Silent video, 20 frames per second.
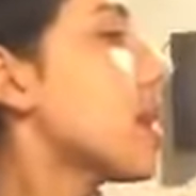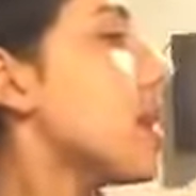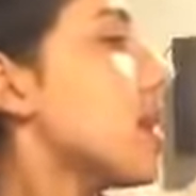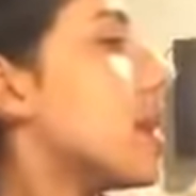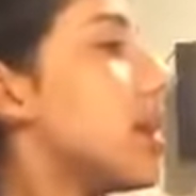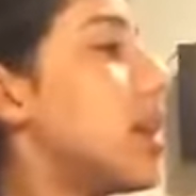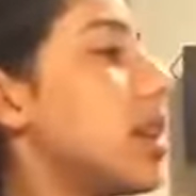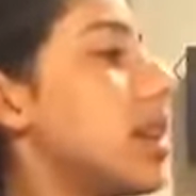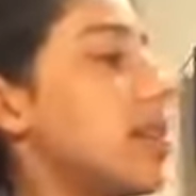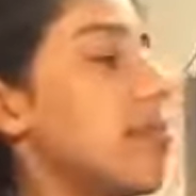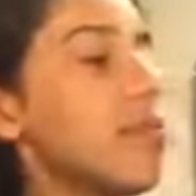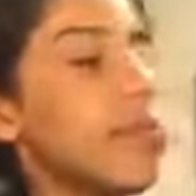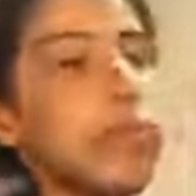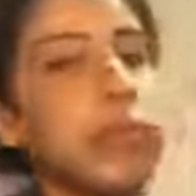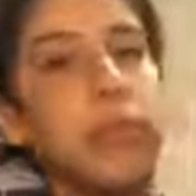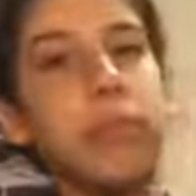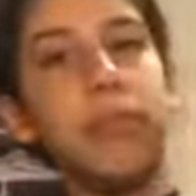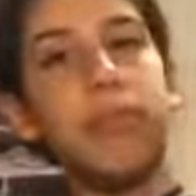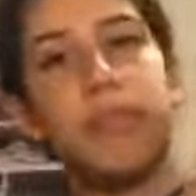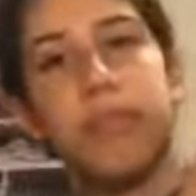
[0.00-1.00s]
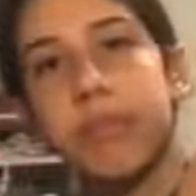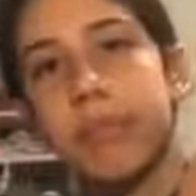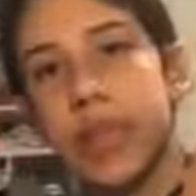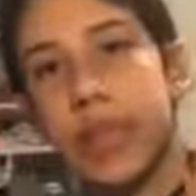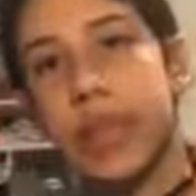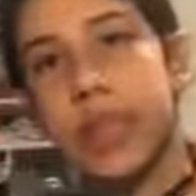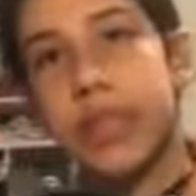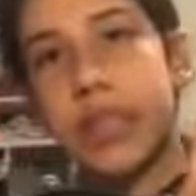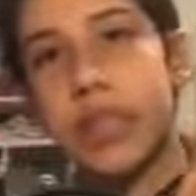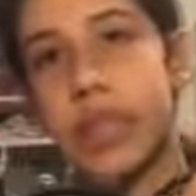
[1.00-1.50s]
And
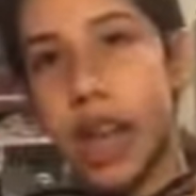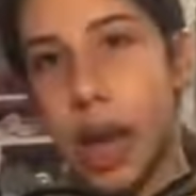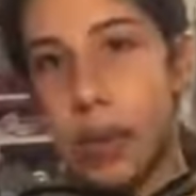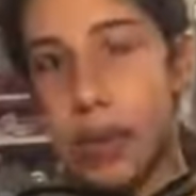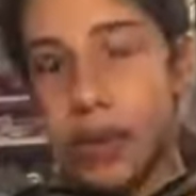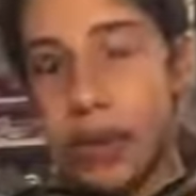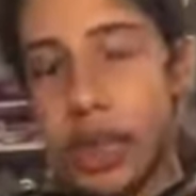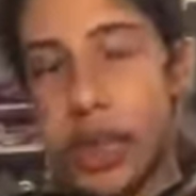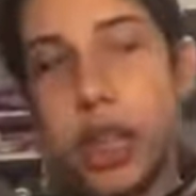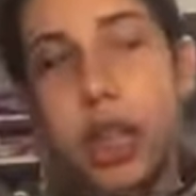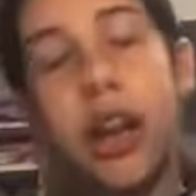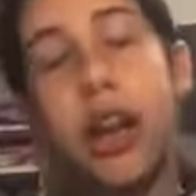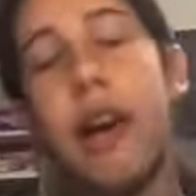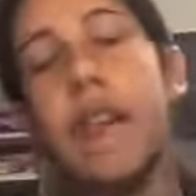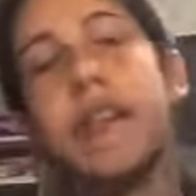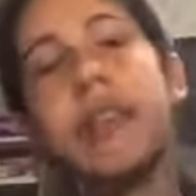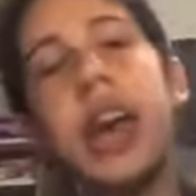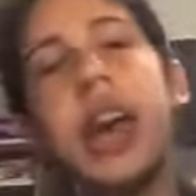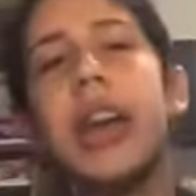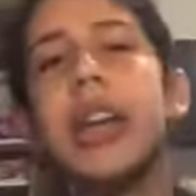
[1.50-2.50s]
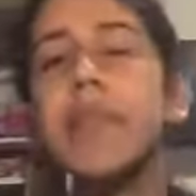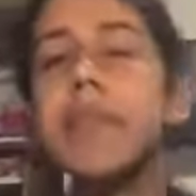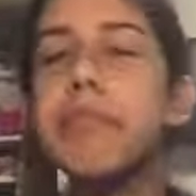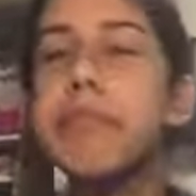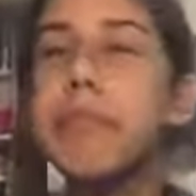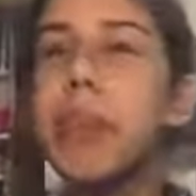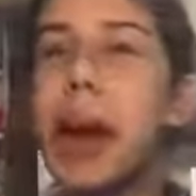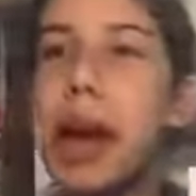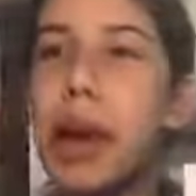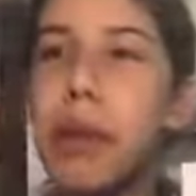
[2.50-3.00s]
it didn't come with the heater. However, I
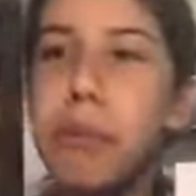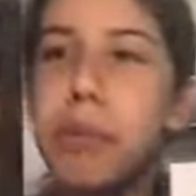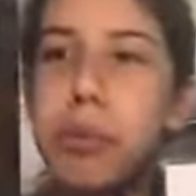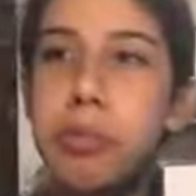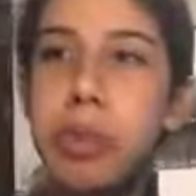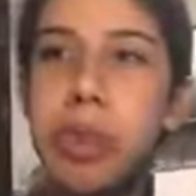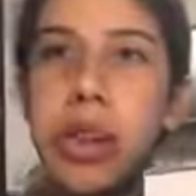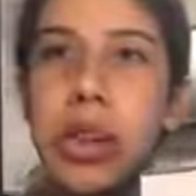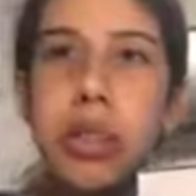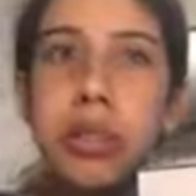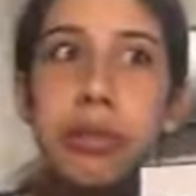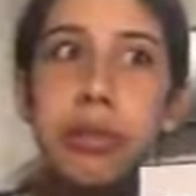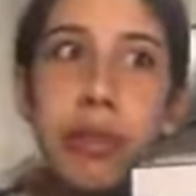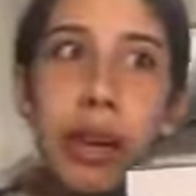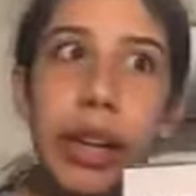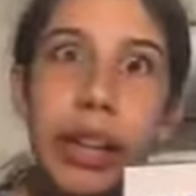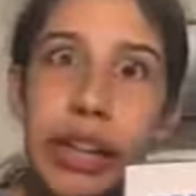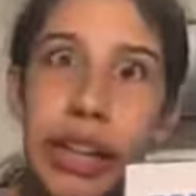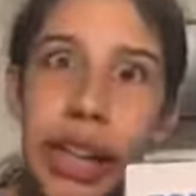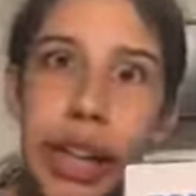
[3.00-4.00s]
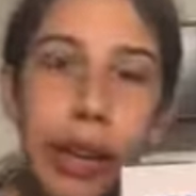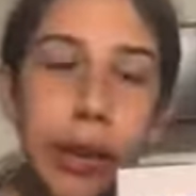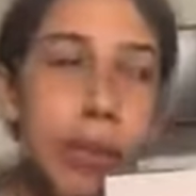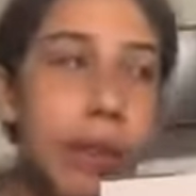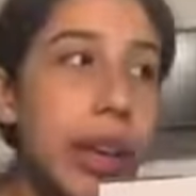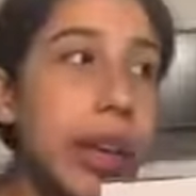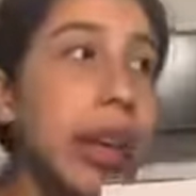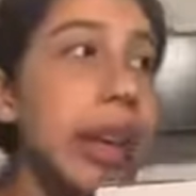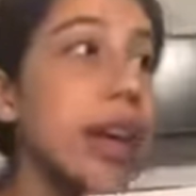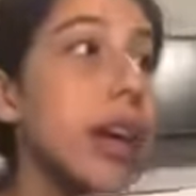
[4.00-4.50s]
didn't buy one because right now,
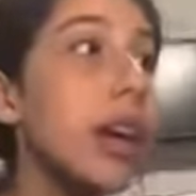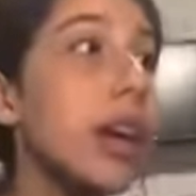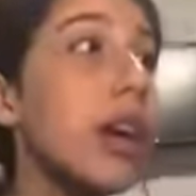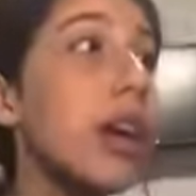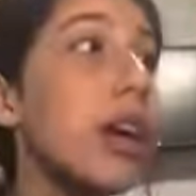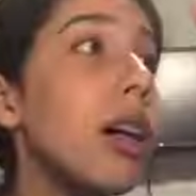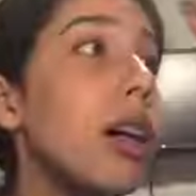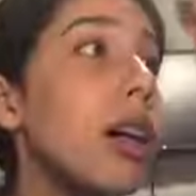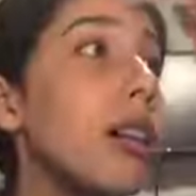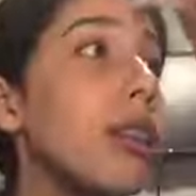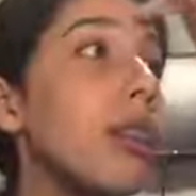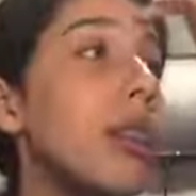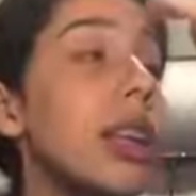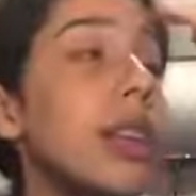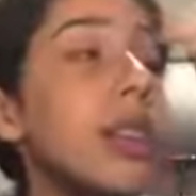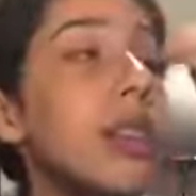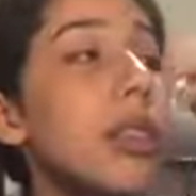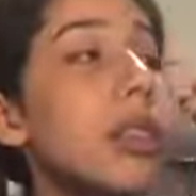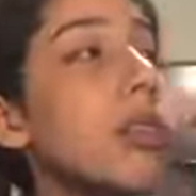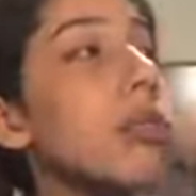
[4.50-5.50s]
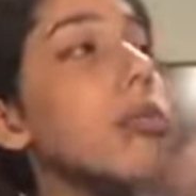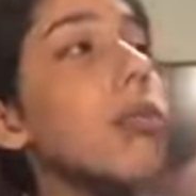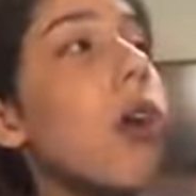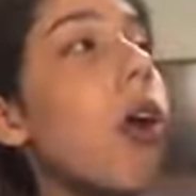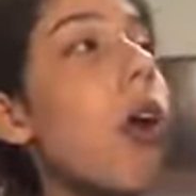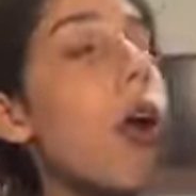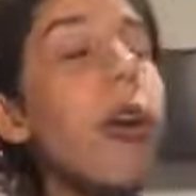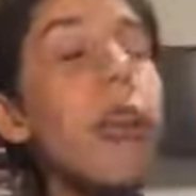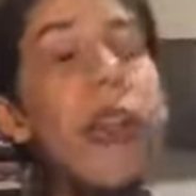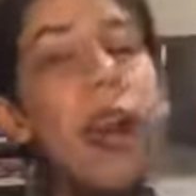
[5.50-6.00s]
like
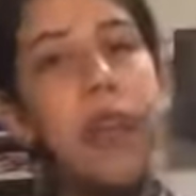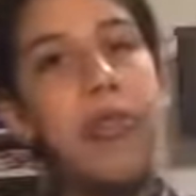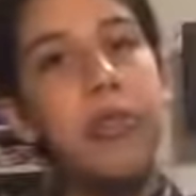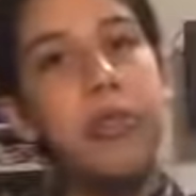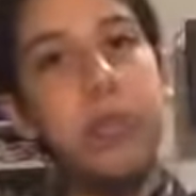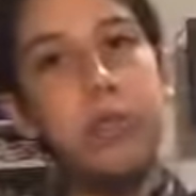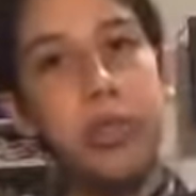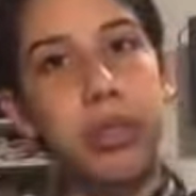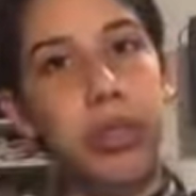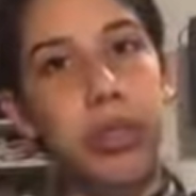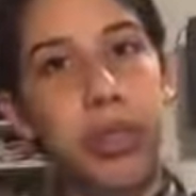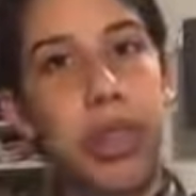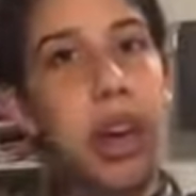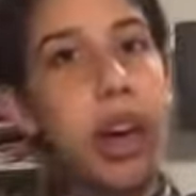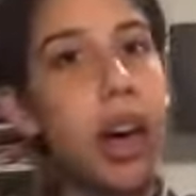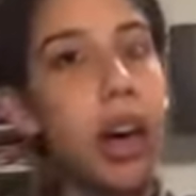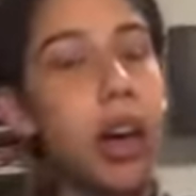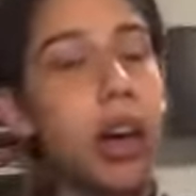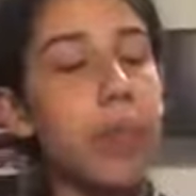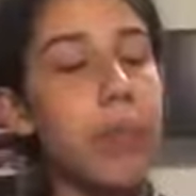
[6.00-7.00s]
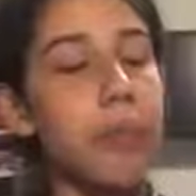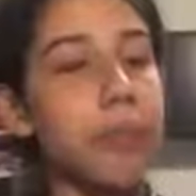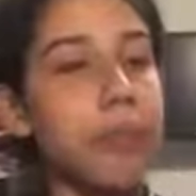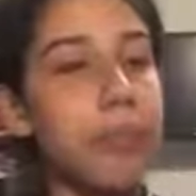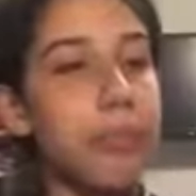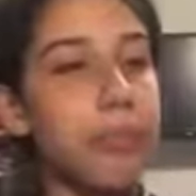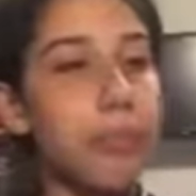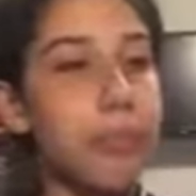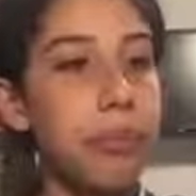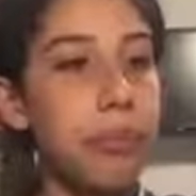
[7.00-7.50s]
all other
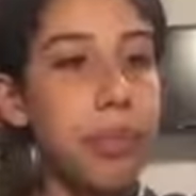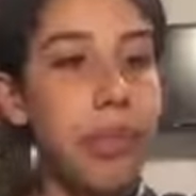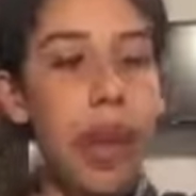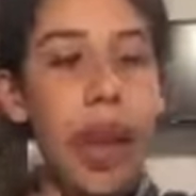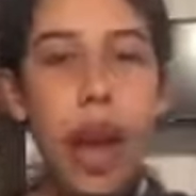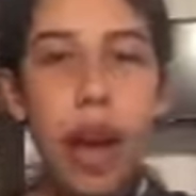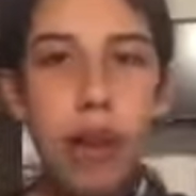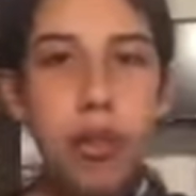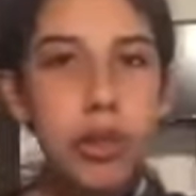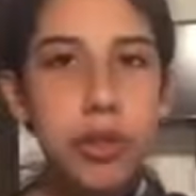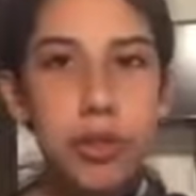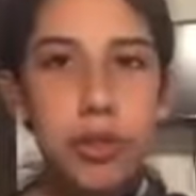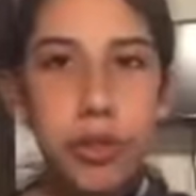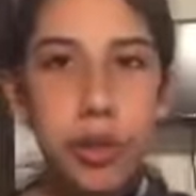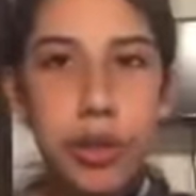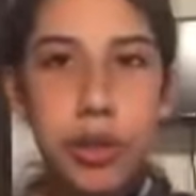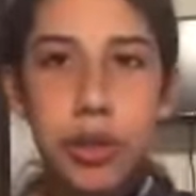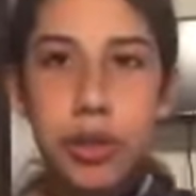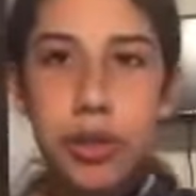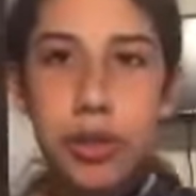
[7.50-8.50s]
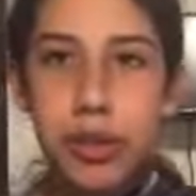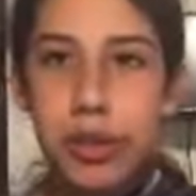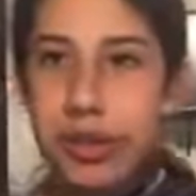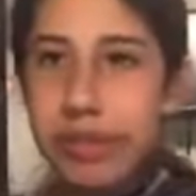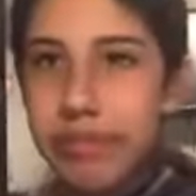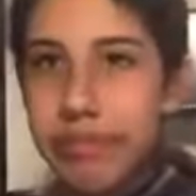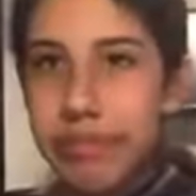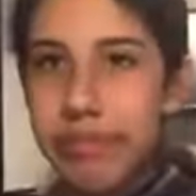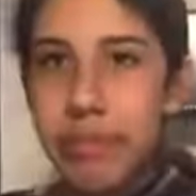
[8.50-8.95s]
house floors